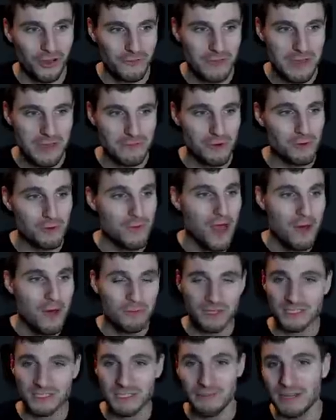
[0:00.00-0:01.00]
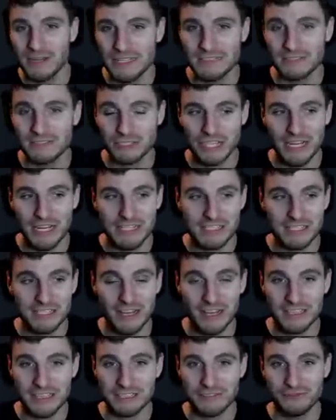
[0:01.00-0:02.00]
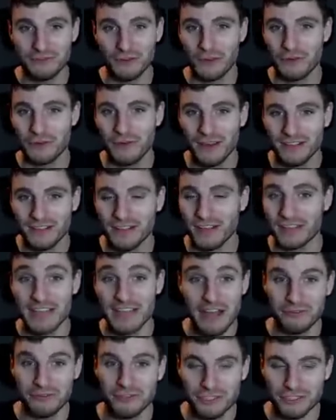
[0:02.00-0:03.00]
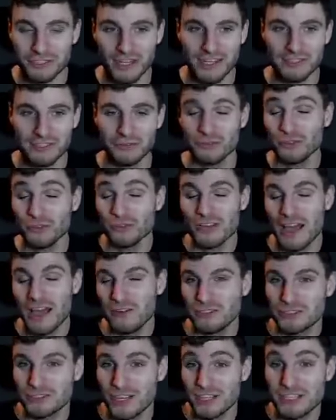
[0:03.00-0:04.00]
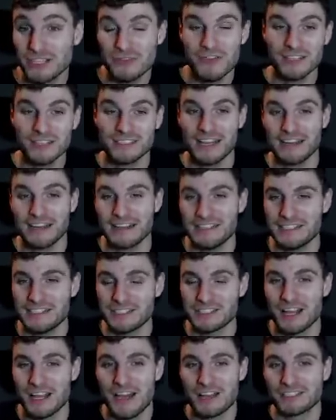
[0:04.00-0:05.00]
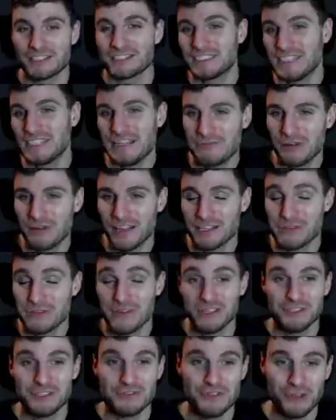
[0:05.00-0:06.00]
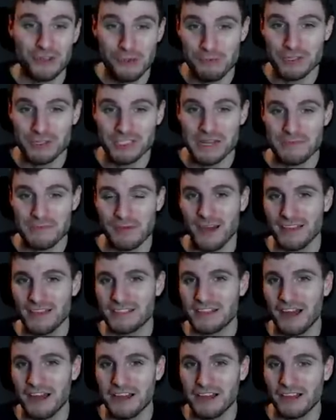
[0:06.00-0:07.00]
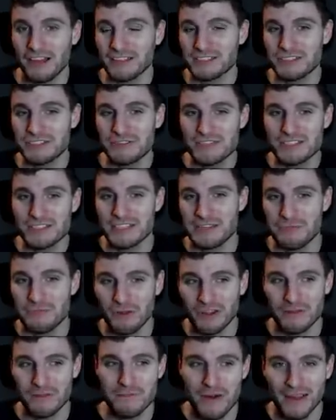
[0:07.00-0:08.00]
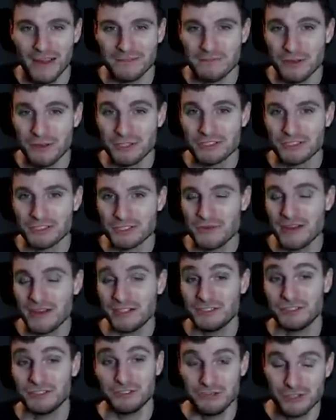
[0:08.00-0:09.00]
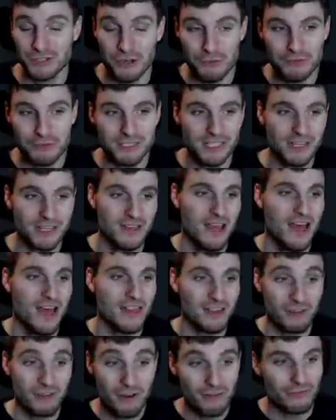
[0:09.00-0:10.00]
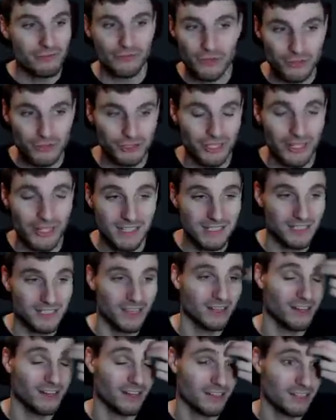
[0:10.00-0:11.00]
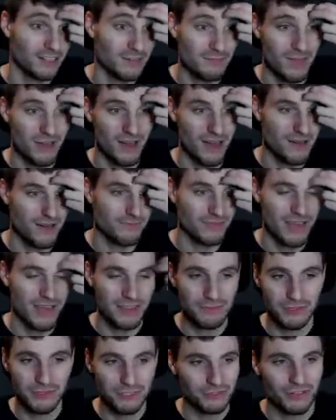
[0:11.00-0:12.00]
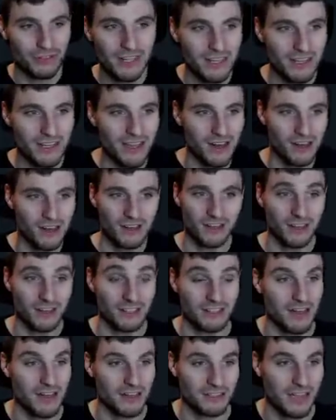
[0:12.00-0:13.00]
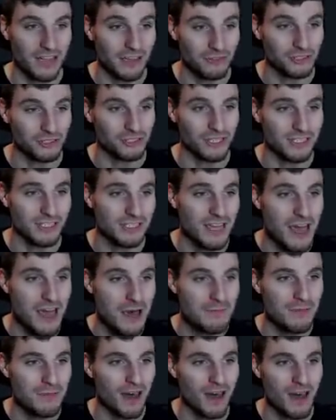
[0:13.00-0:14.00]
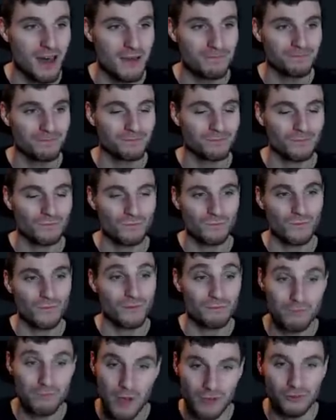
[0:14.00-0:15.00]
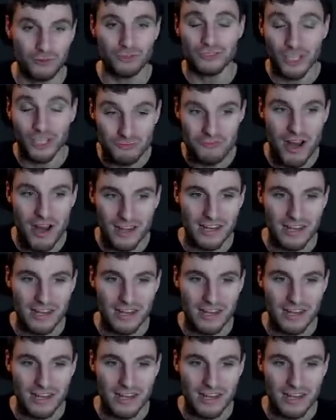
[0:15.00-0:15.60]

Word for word: people but some of these traders that i actually follow i, I counter trade or not counter trade i don't exactly just see what they're doing and do the opposite but i, I like to see what the most are doing and do the opposite there are a few traders that i like but um, yeah the majority are i, I counter trade but um well, not directly